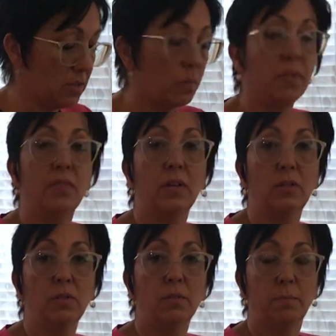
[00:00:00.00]
is what the
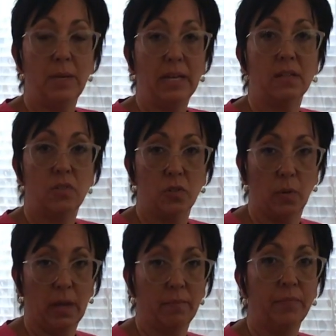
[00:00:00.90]
glute med is
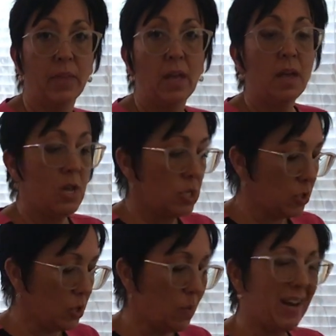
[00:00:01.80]
doing. So
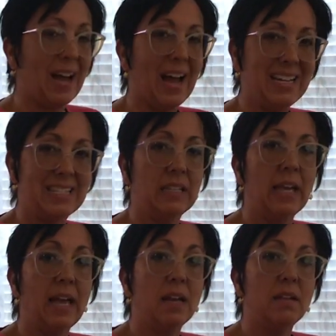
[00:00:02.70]
you want to
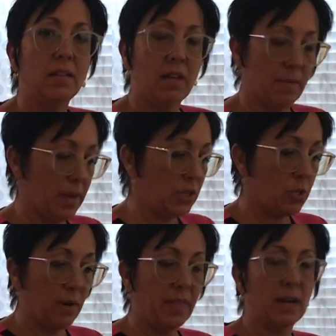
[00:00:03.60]
isolate it and make
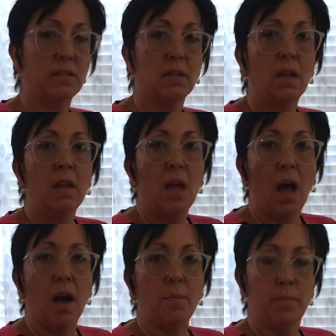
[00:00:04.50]
sure that it's
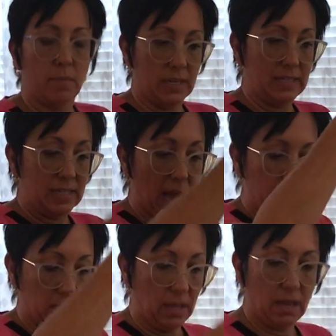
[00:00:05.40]

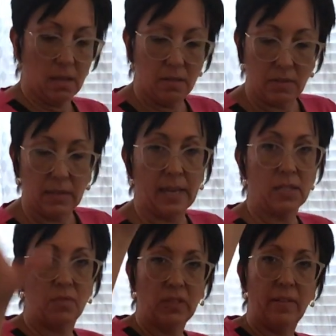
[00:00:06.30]
exactly the
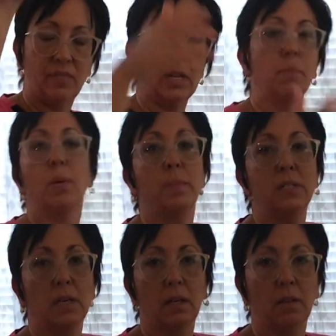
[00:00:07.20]
legs lifting
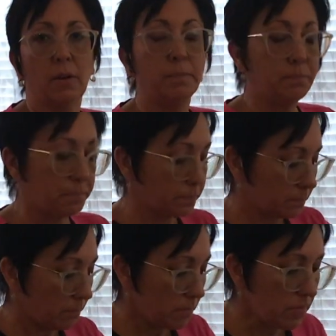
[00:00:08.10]
perpendicular
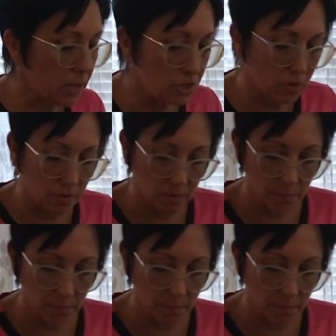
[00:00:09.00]
to the